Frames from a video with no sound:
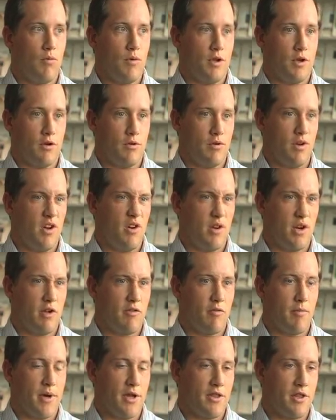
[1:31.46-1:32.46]

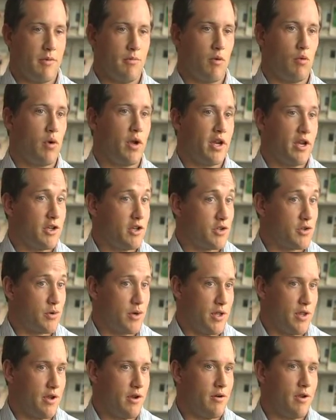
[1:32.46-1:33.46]
enough about them, or what
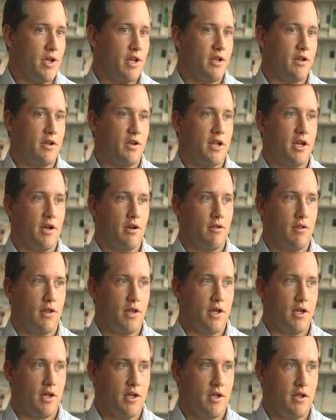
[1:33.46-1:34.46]
industry they're in, and how
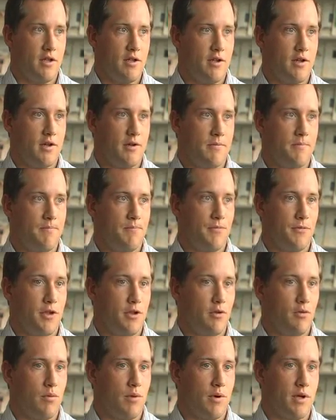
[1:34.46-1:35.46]
they
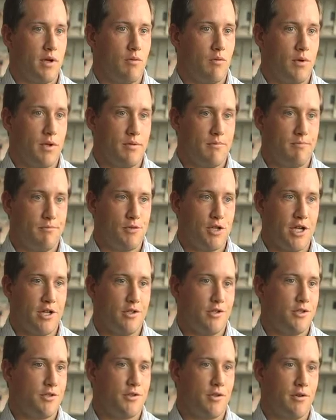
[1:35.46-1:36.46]
what
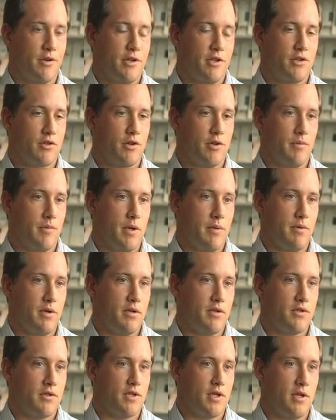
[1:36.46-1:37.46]
challenges their industry maybe
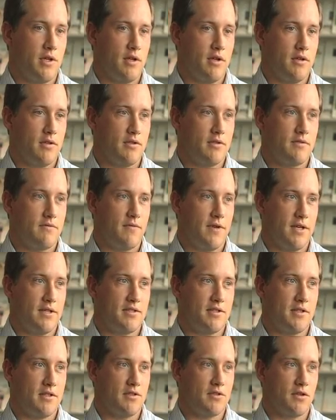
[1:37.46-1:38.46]
is
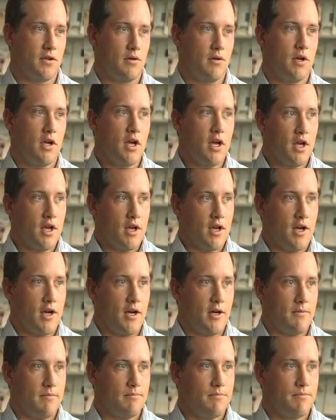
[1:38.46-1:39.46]
facing. So
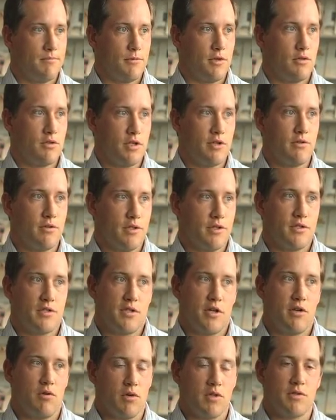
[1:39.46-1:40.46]
generally just
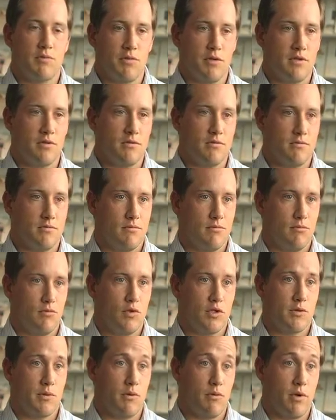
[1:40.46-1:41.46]
seeing what's been
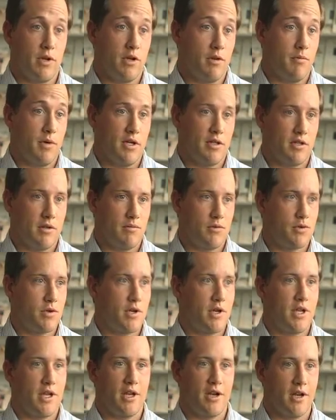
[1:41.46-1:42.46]
written about them and
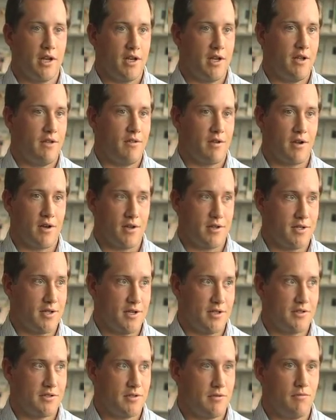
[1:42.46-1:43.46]
trying to get an idea of the
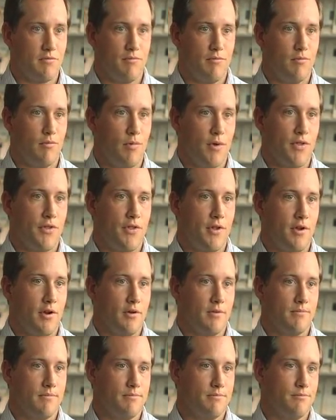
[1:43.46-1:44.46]
context of what
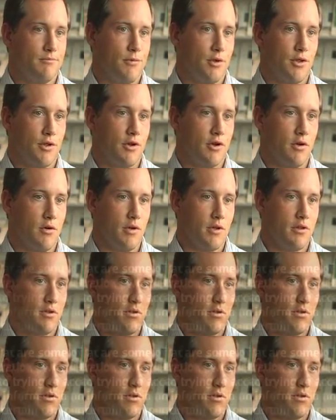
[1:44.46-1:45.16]
they're going